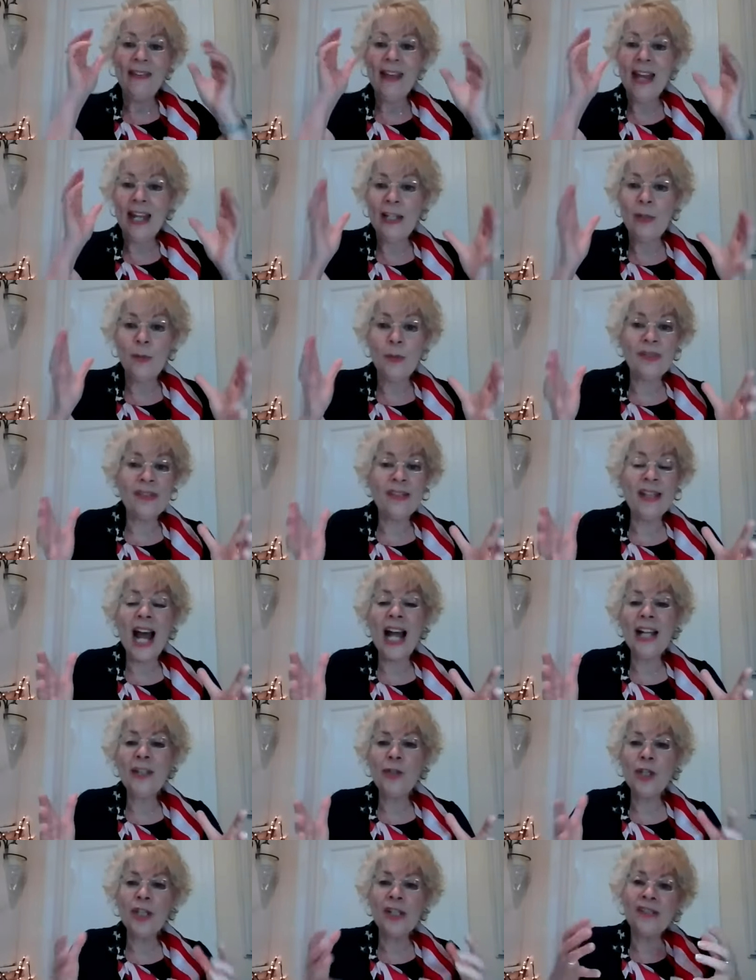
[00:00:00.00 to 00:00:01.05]
that he was
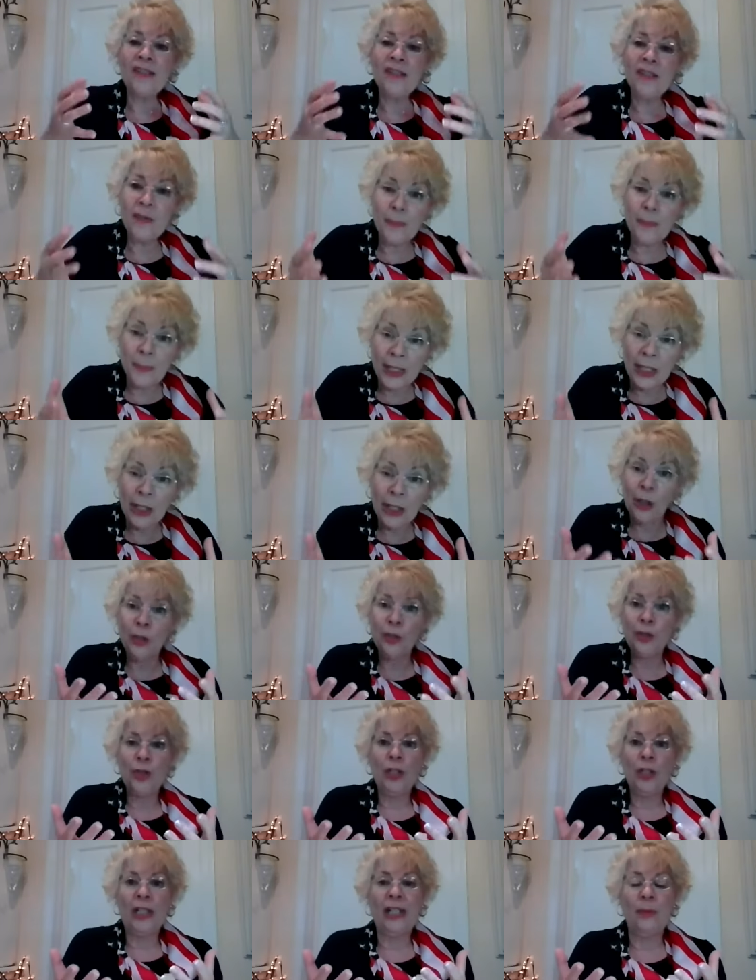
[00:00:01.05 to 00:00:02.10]
not just
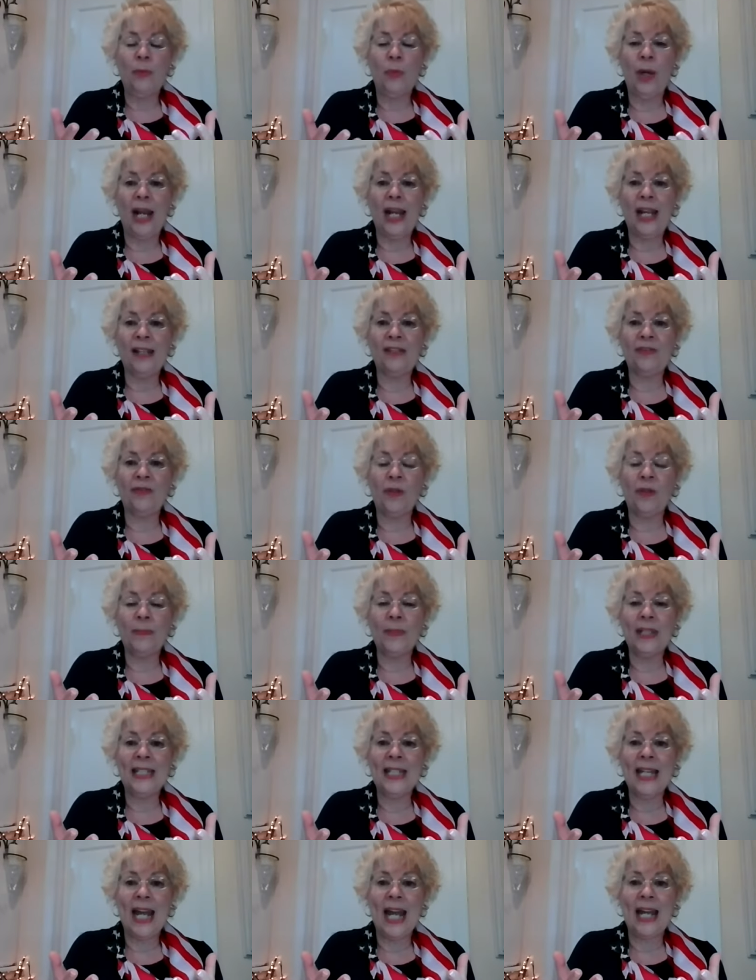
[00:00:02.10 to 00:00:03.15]
spiritually raised from
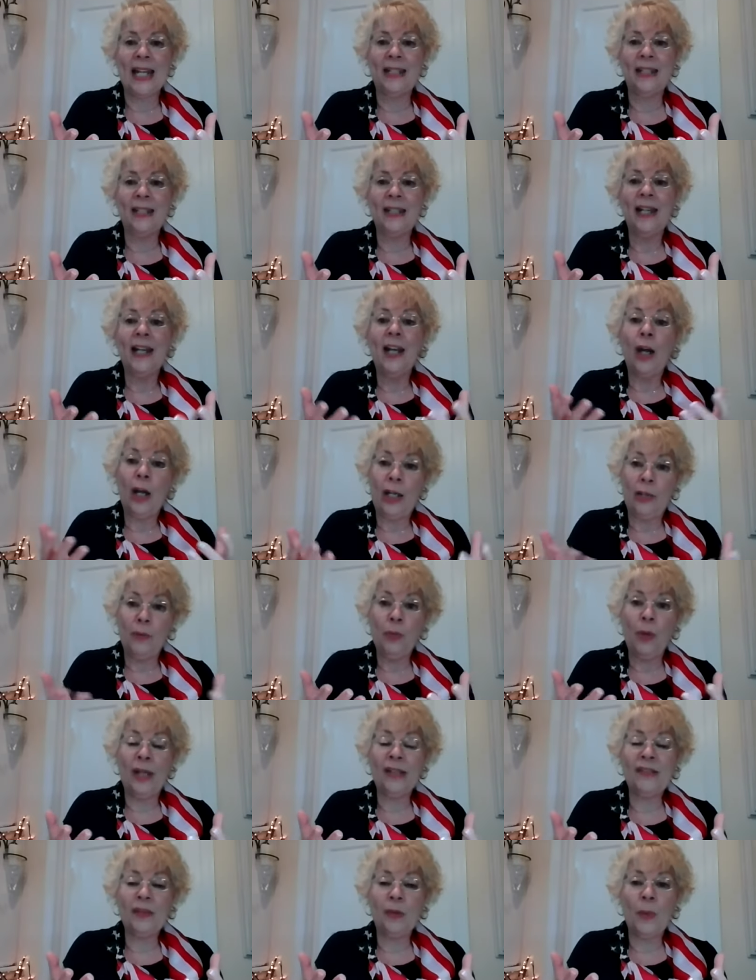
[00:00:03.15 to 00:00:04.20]
the dead and
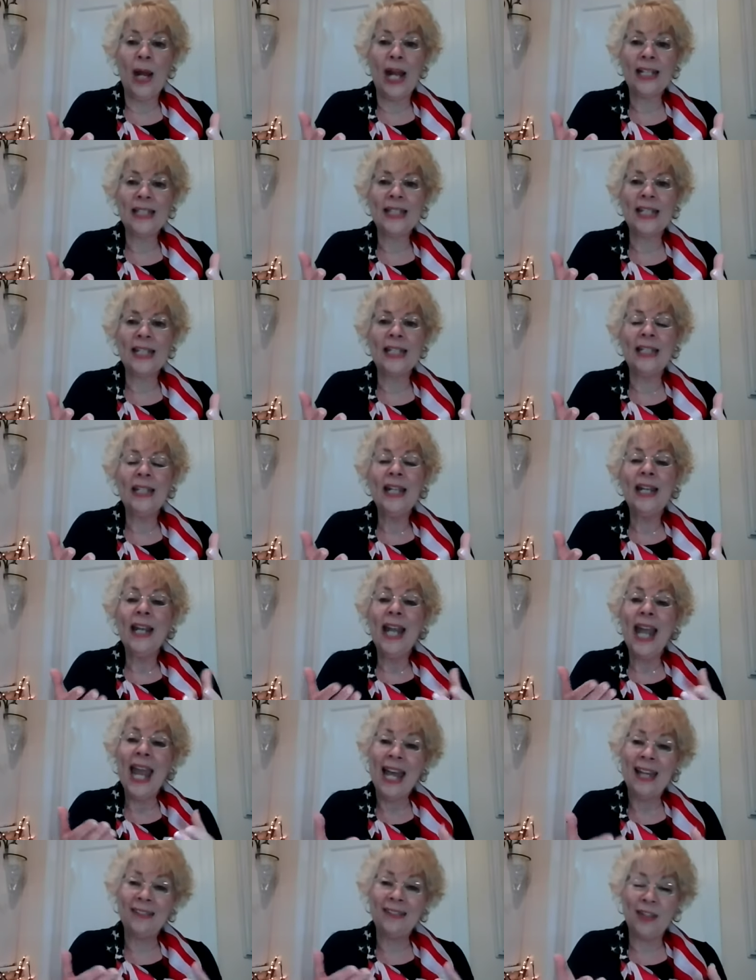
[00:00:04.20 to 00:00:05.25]
resurrected
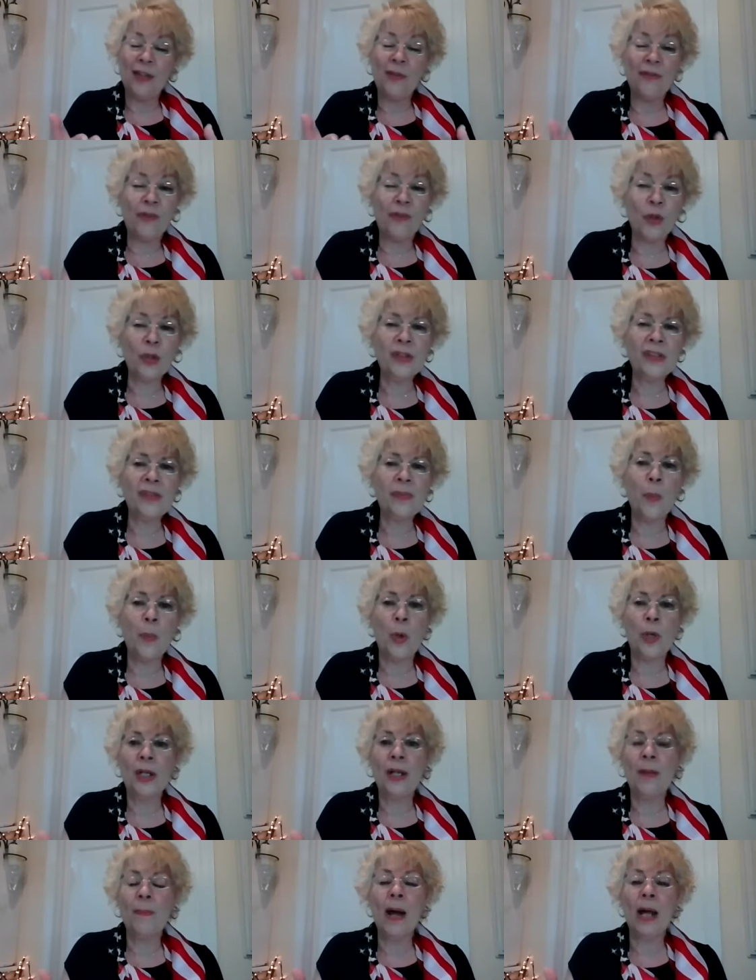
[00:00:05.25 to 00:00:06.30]
as the
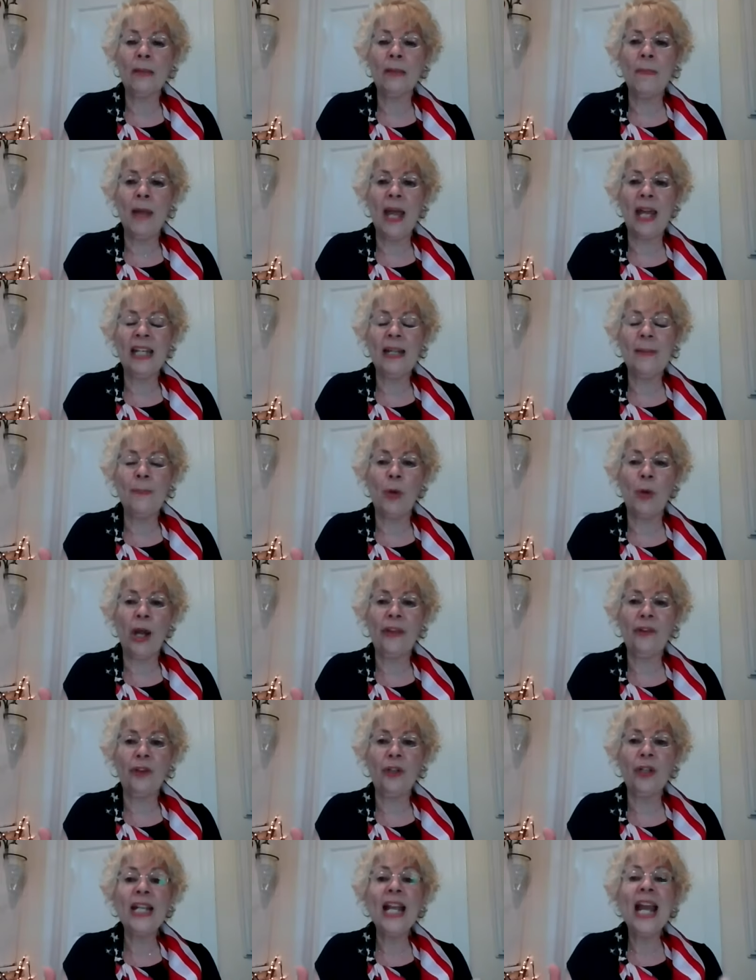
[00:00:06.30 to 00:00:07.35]
firstborn among many
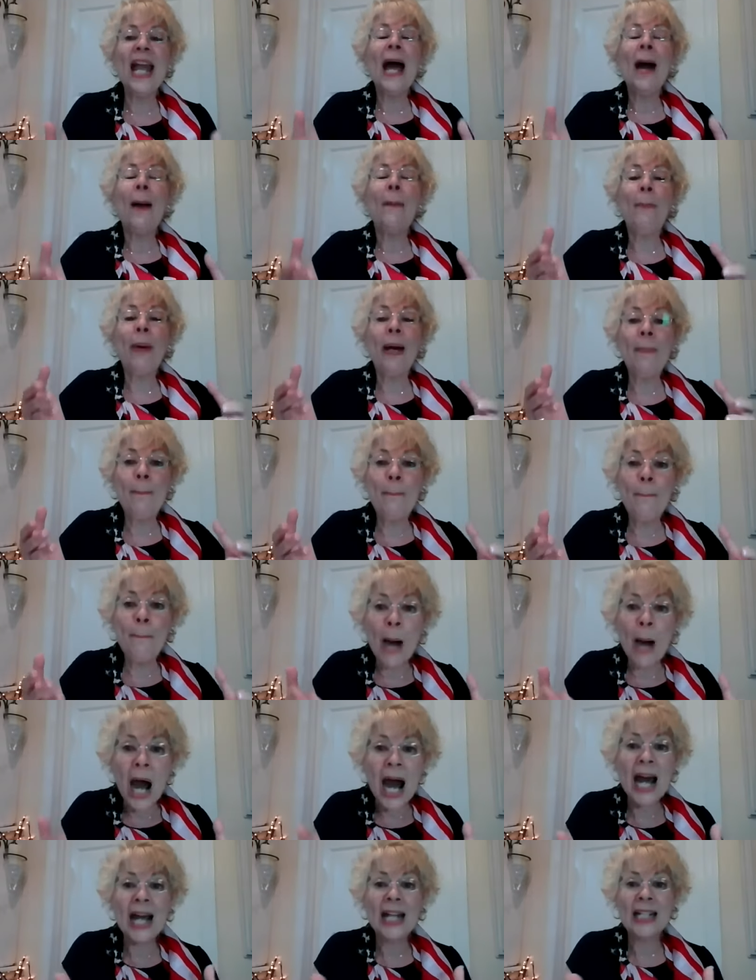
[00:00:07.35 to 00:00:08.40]
brethren, but
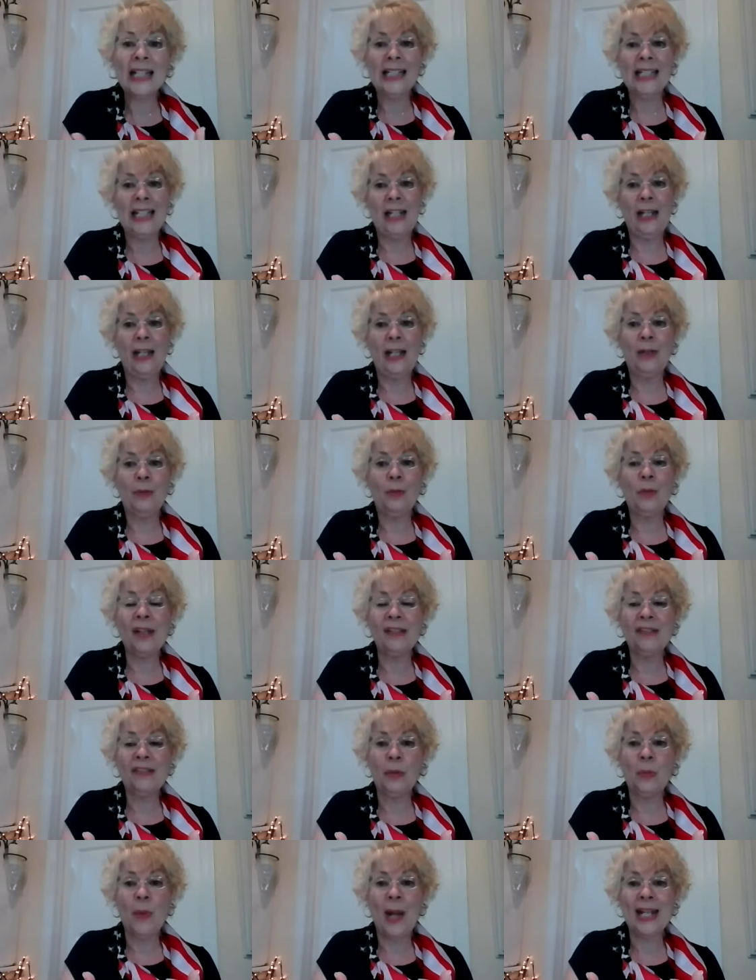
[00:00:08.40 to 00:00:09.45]
bodily
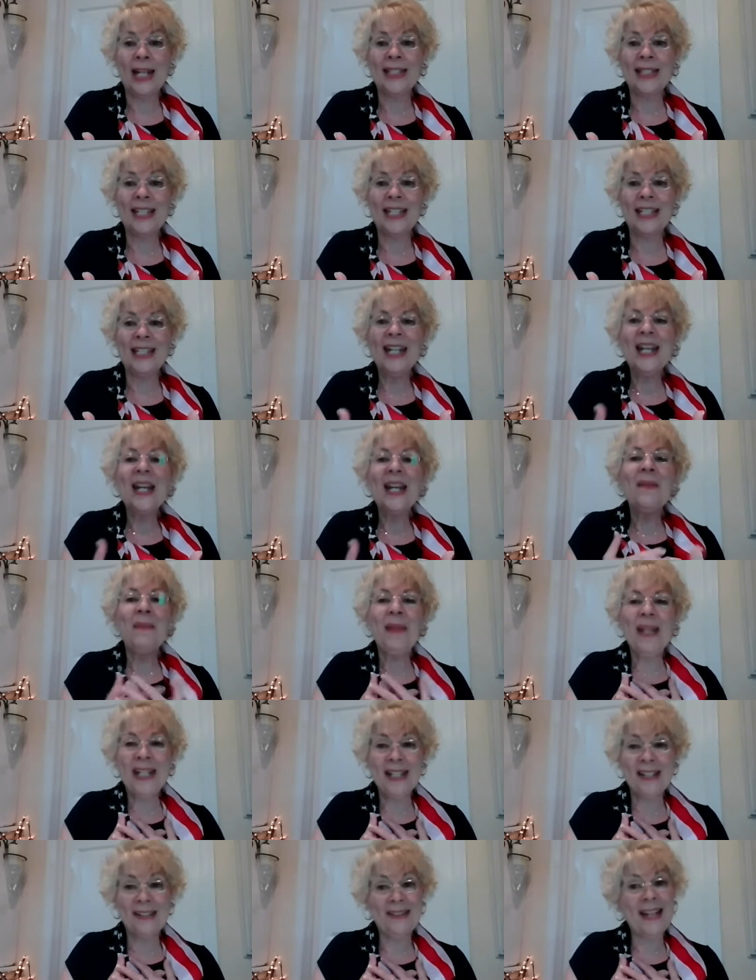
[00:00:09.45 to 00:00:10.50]
resurrected,
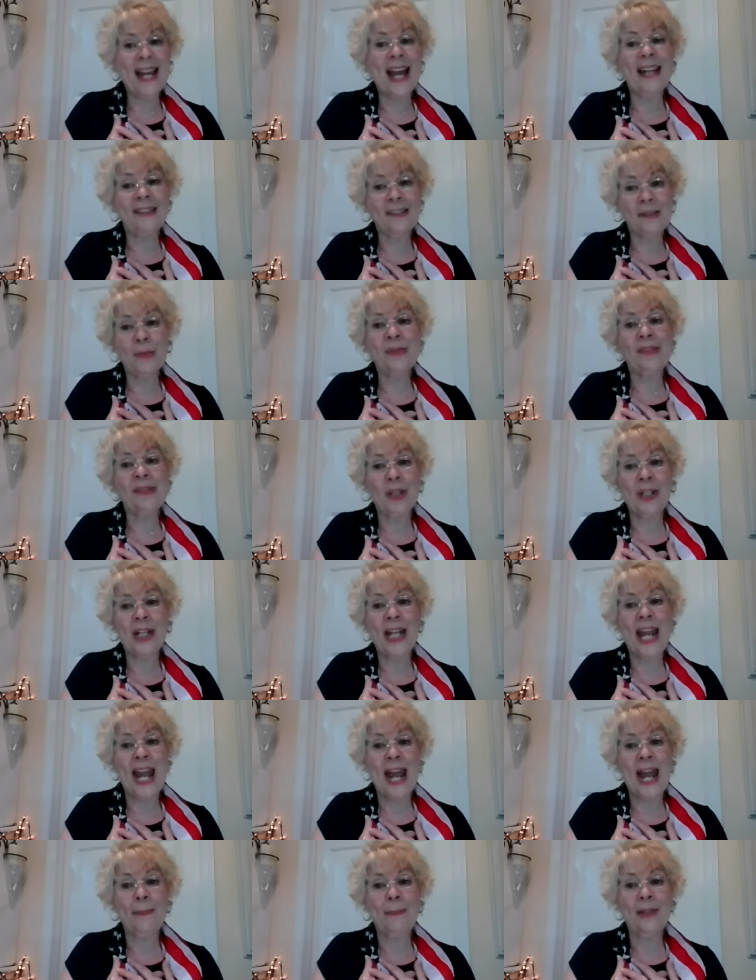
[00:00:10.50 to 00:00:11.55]
because that's what's going to
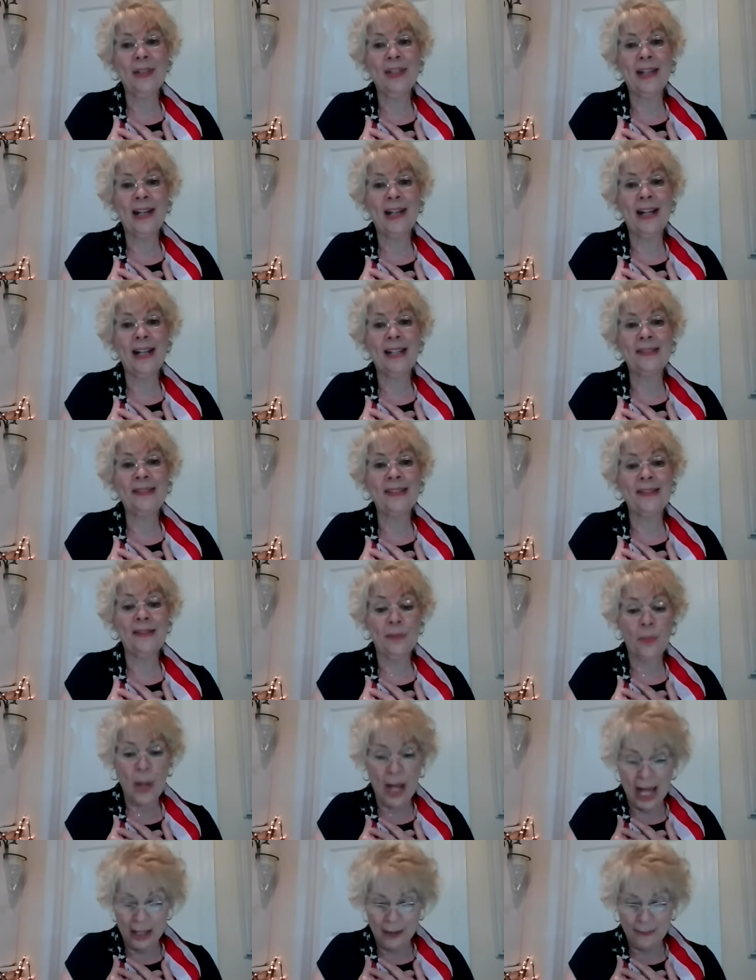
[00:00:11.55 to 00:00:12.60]
happen to us as
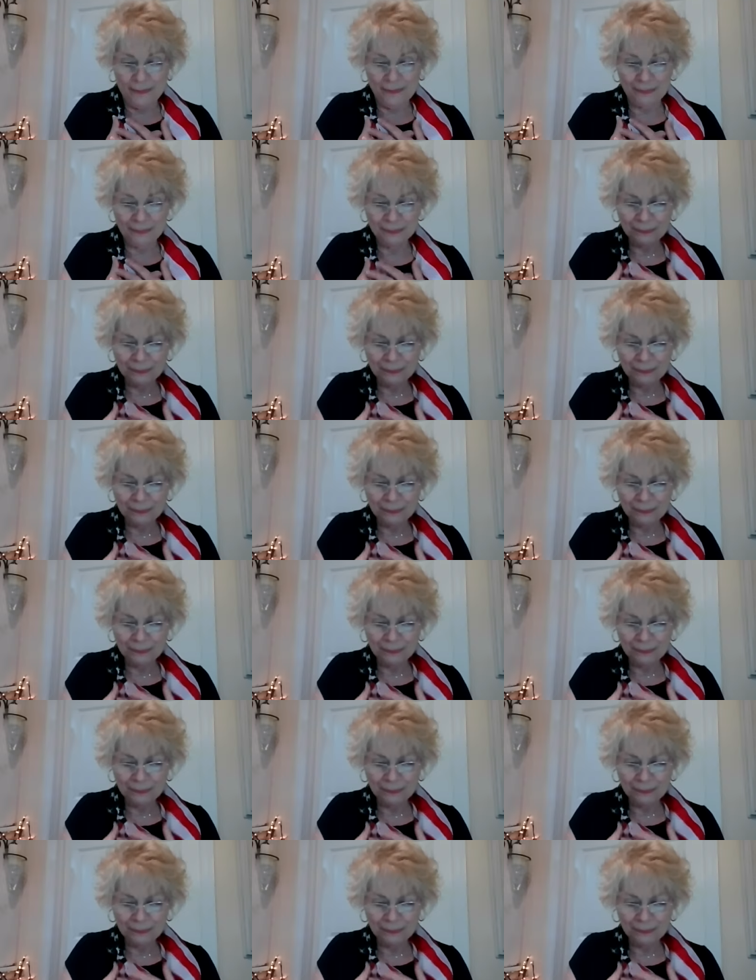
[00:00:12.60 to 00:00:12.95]
well.